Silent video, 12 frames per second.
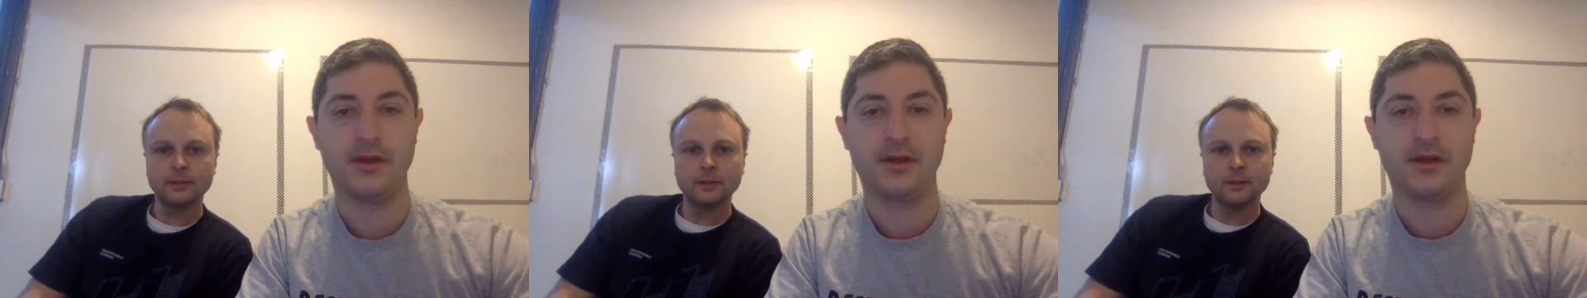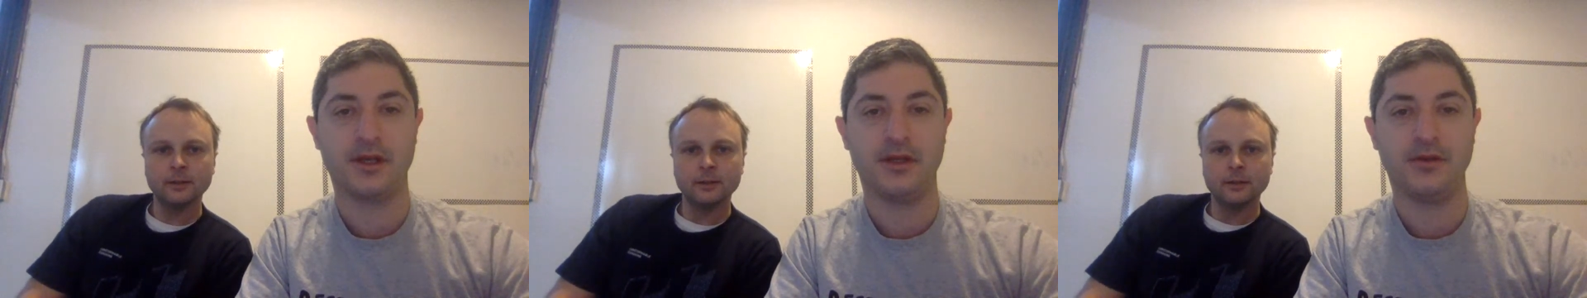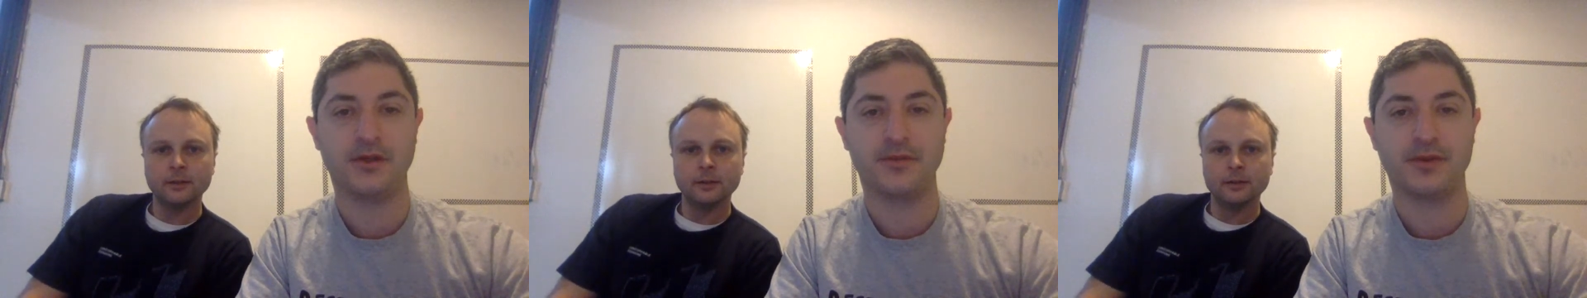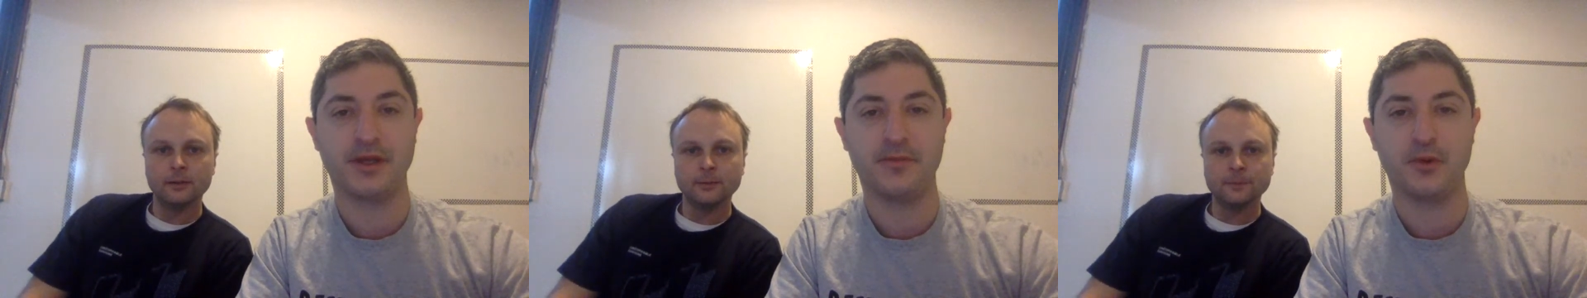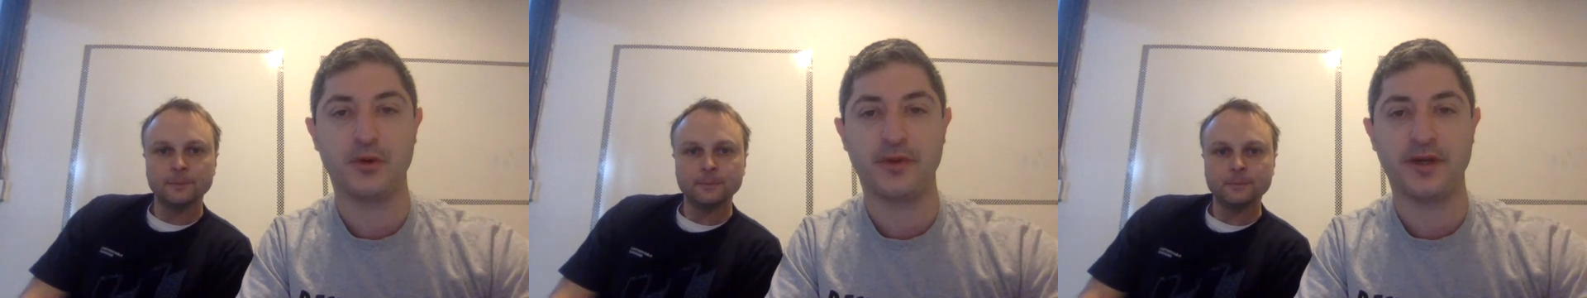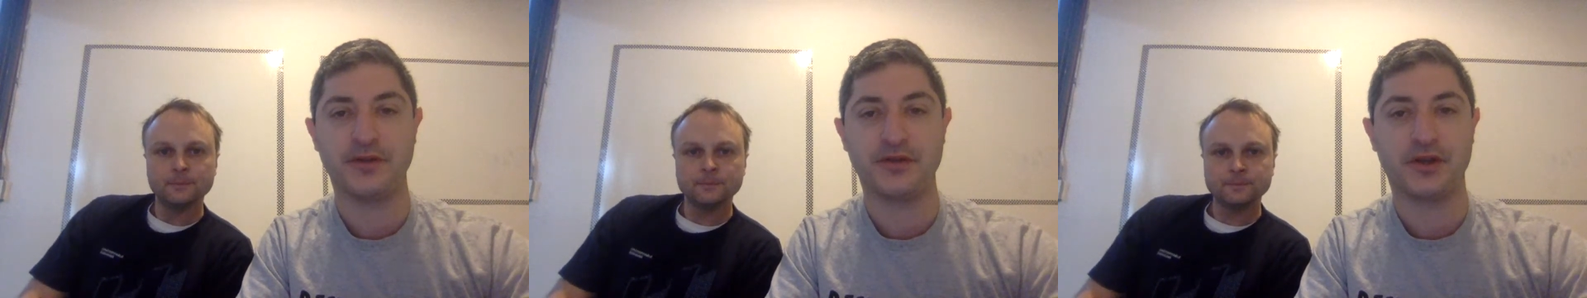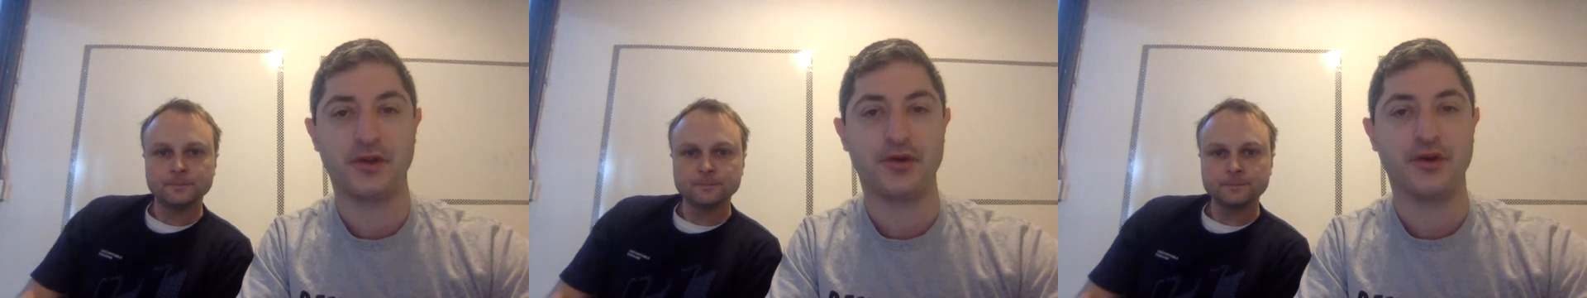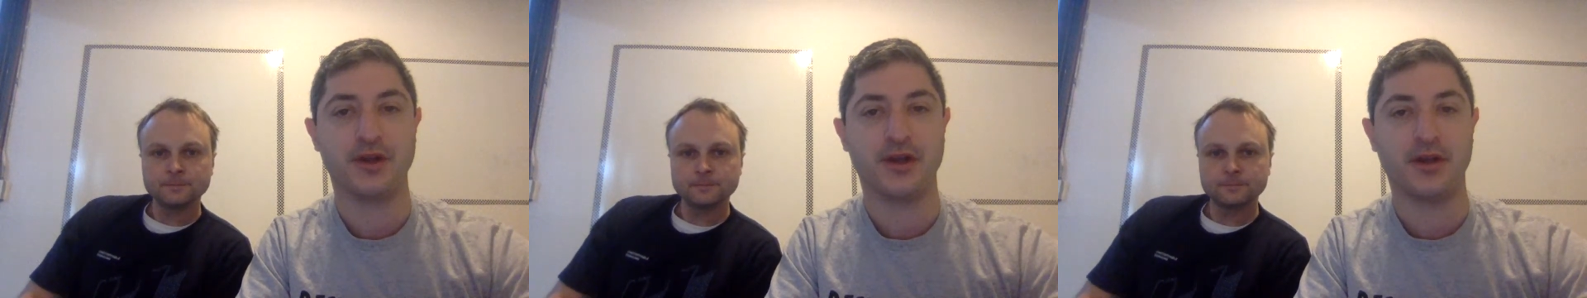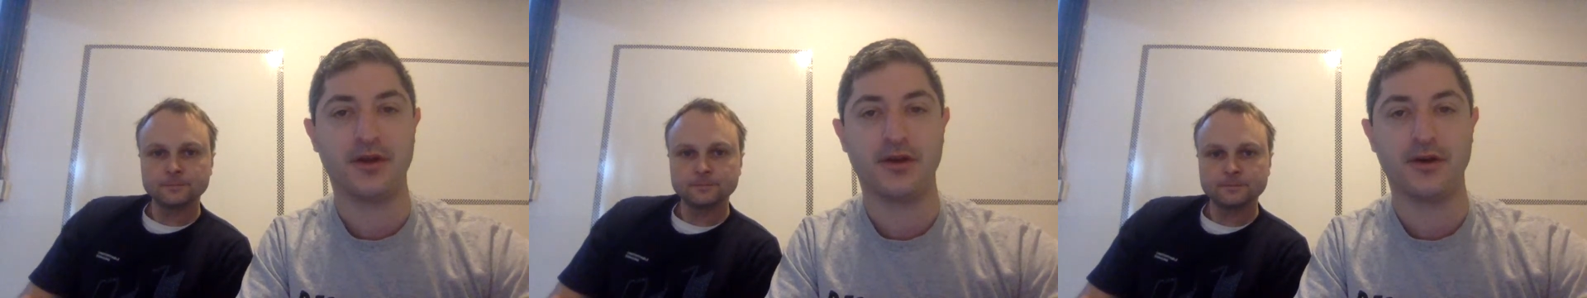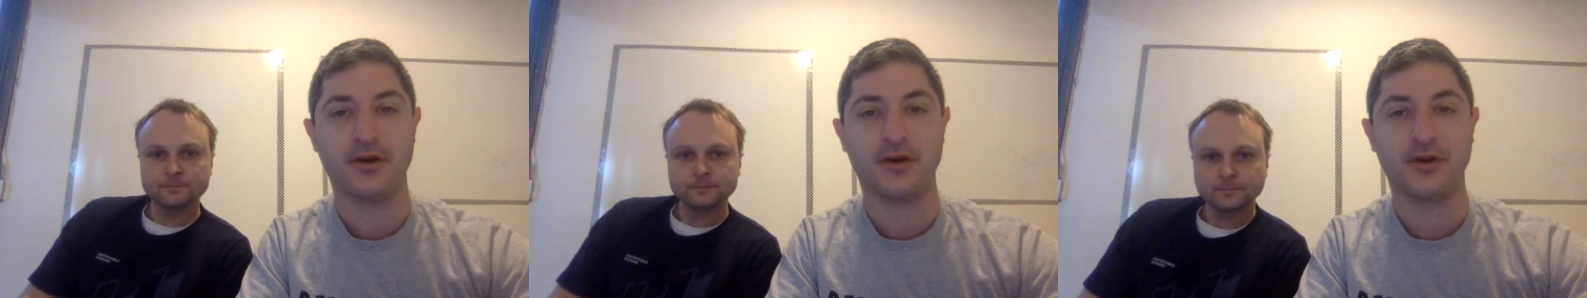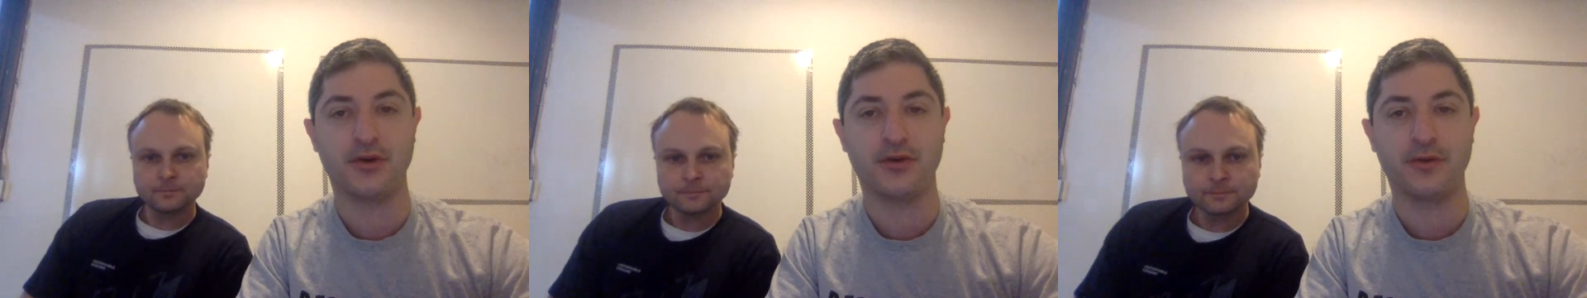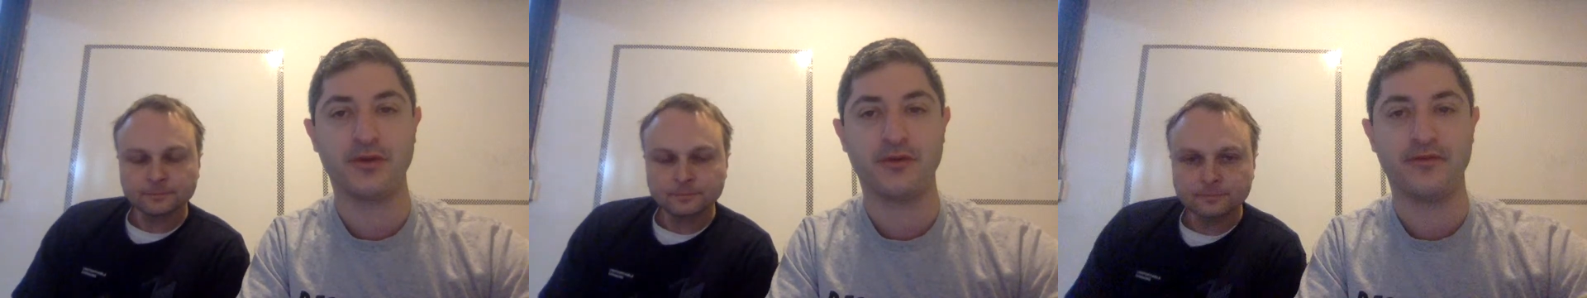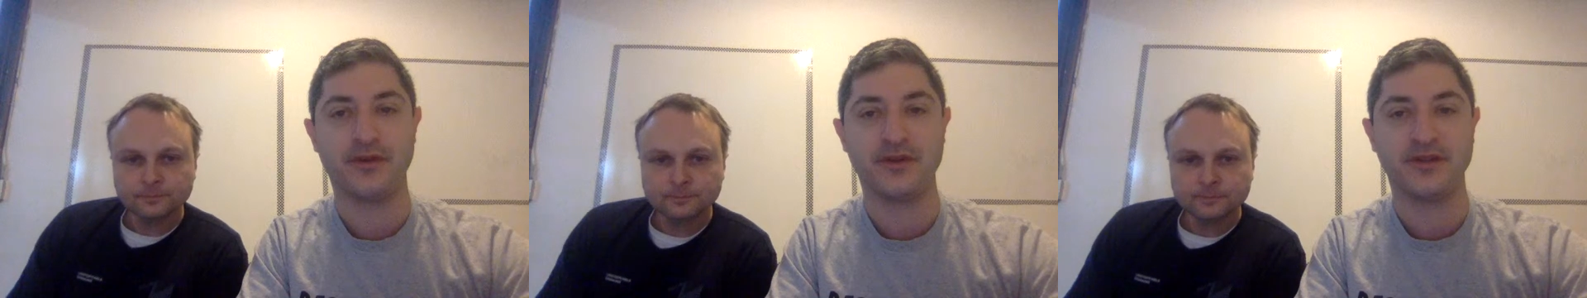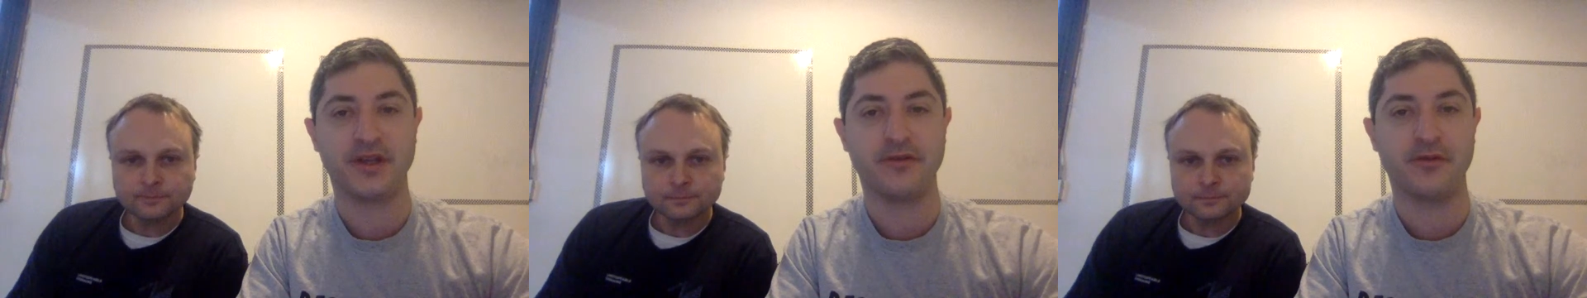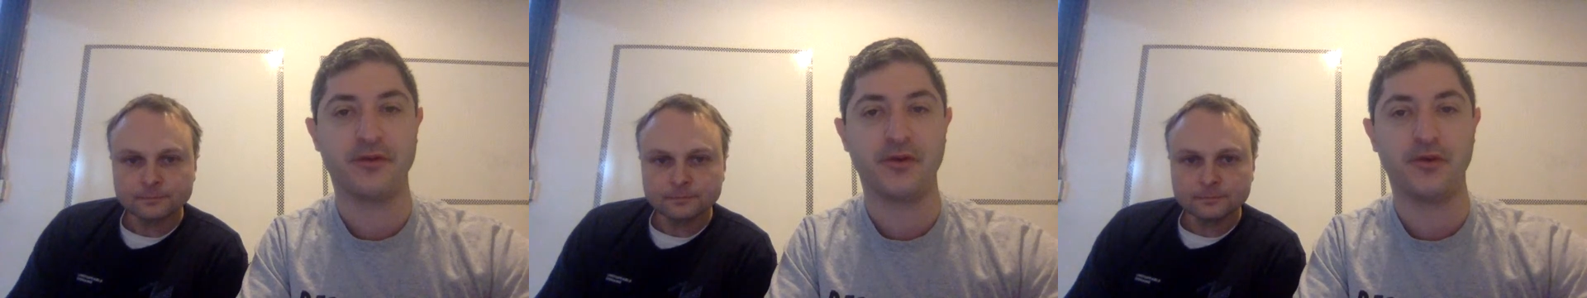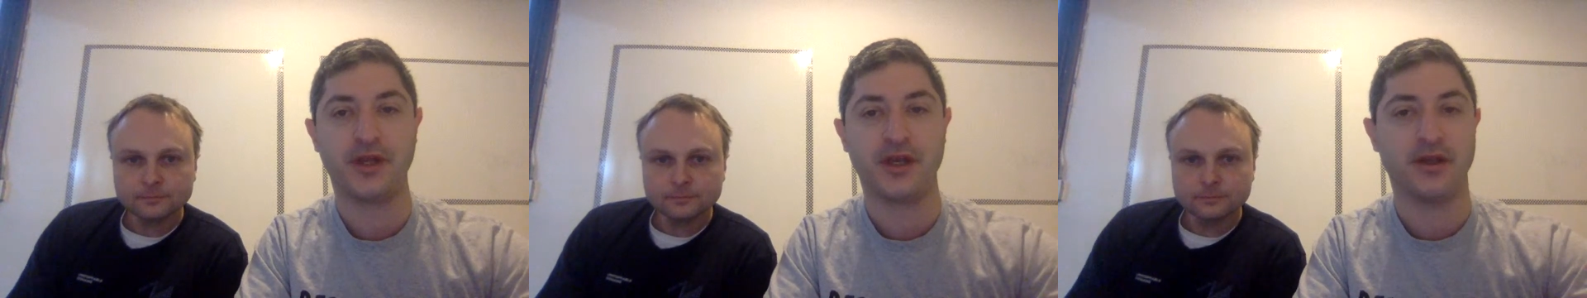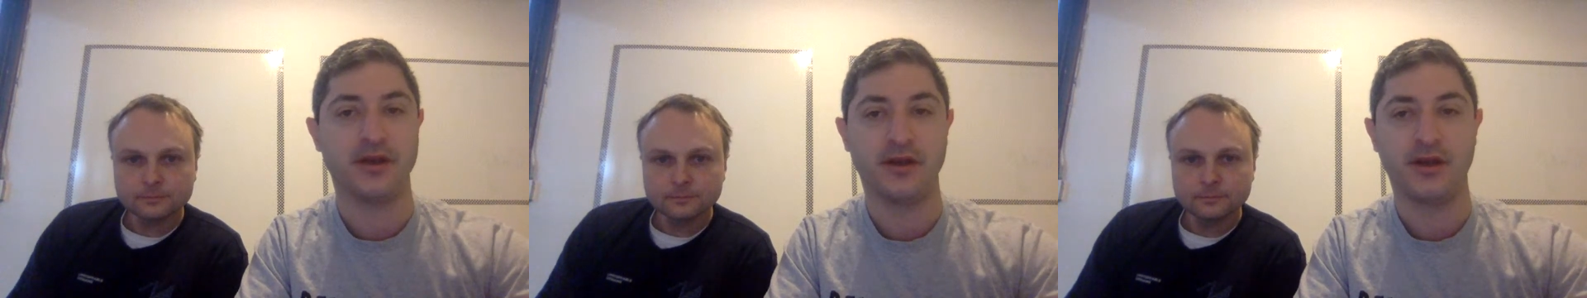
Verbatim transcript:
Speaker 1: Can you explain more about security? Are your crypto funds safe with UD?